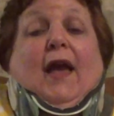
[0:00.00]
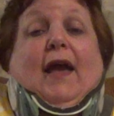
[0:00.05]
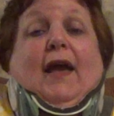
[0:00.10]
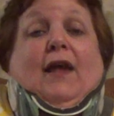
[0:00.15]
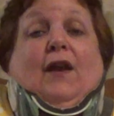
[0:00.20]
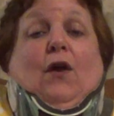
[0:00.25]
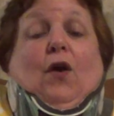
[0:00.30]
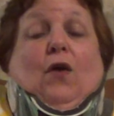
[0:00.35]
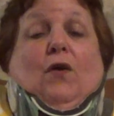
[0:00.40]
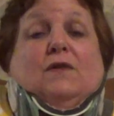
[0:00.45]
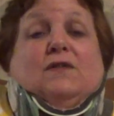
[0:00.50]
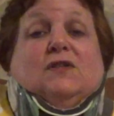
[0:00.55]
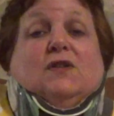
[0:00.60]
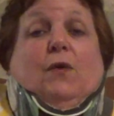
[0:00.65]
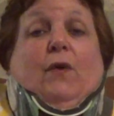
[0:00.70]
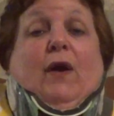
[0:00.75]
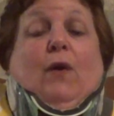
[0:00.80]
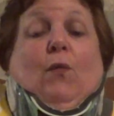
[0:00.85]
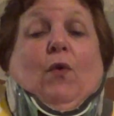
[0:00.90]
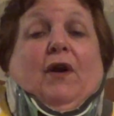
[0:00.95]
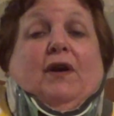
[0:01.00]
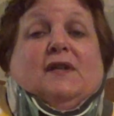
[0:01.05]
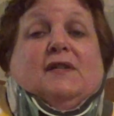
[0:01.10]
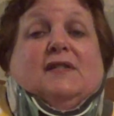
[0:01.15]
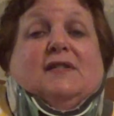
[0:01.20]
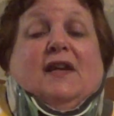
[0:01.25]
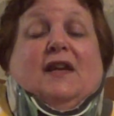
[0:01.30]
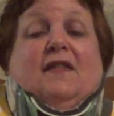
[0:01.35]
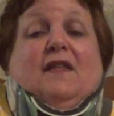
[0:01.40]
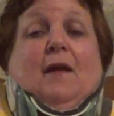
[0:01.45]
And also, I want to
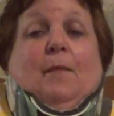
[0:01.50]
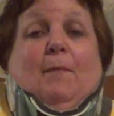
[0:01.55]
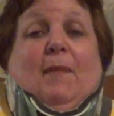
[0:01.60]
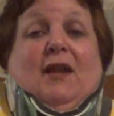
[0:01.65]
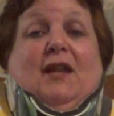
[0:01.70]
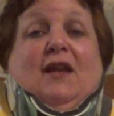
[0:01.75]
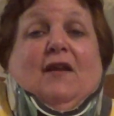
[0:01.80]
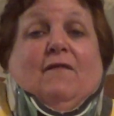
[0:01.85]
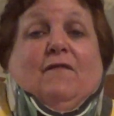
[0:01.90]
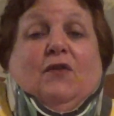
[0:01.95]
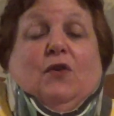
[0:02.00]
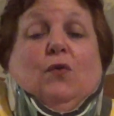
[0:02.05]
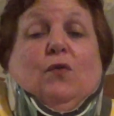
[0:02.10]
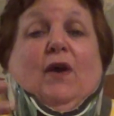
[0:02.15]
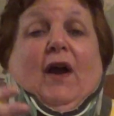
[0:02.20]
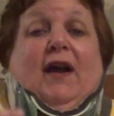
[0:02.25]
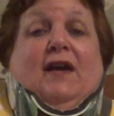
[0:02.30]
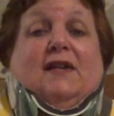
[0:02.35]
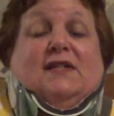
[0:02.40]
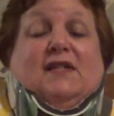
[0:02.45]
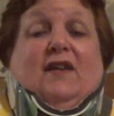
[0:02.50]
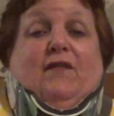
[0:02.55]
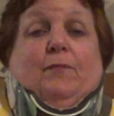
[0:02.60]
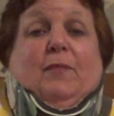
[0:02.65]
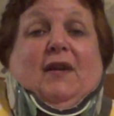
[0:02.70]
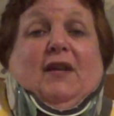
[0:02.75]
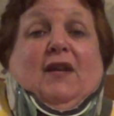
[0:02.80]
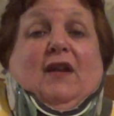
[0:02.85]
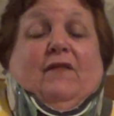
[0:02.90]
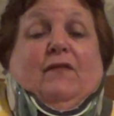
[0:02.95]
say that many of you guys have
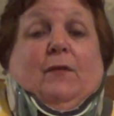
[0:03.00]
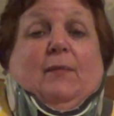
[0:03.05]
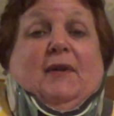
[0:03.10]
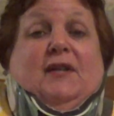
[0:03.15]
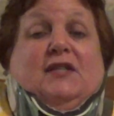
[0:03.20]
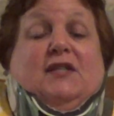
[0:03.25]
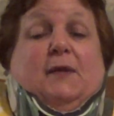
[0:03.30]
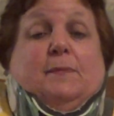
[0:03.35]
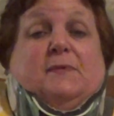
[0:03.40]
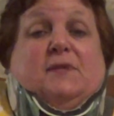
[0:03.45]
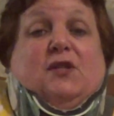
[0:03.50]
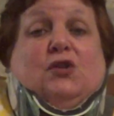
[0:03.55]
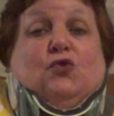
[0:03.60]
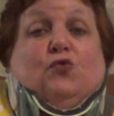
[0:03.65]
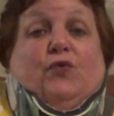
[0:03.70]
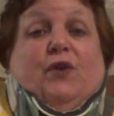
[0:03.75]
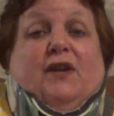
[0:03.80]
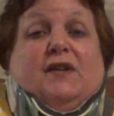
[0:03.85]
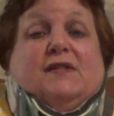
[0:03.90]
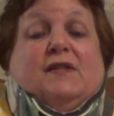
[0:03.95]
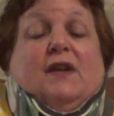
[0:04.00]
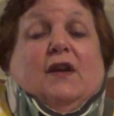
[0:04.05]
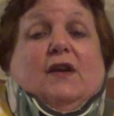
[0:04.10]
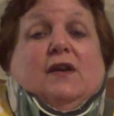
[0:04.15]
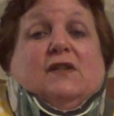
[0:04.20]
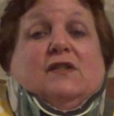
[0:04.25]
been giving me tips and tricks.